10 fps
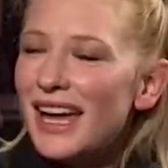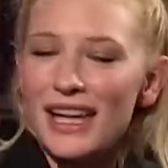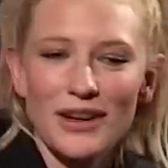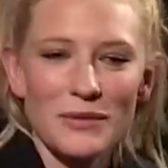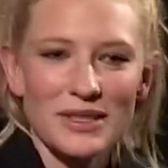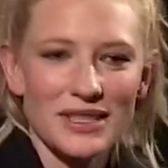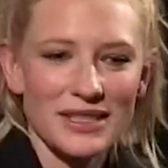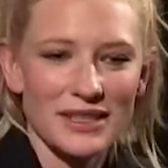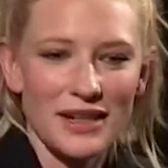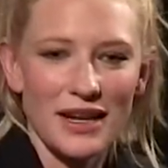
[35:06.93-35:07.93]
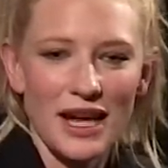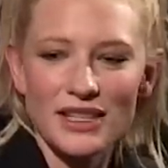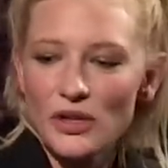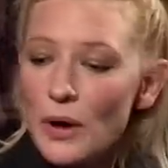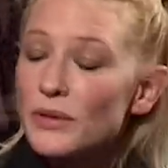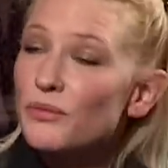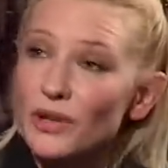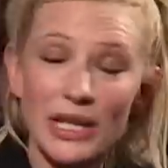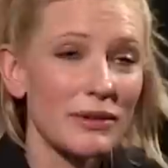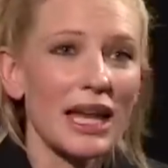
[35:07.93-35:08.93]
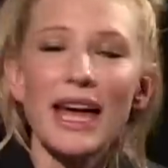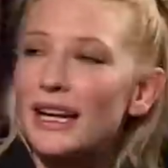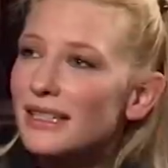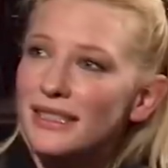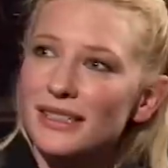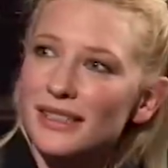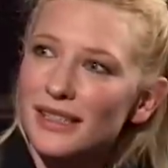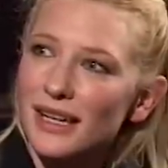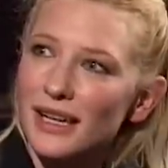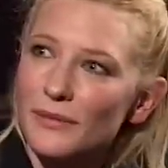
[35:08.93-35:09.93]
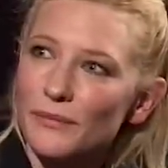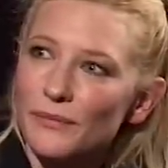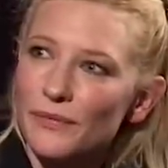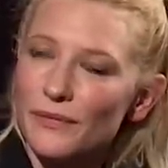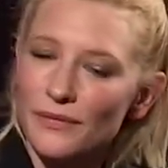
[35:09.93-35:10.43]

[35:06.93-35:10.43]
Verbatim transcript: And I was just, and so I was really relaxed. Um,